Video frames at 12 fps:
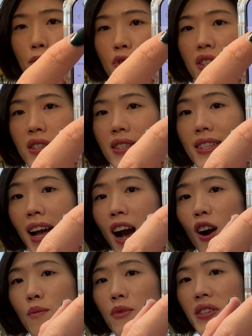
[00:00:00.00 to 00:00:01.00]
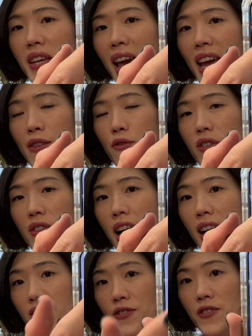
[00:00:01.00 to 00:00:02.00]
which is how much
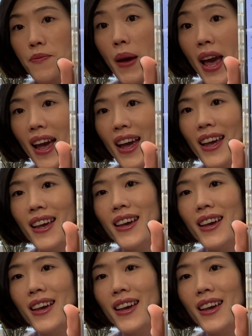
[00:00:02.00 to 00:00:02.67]
advertisers pay.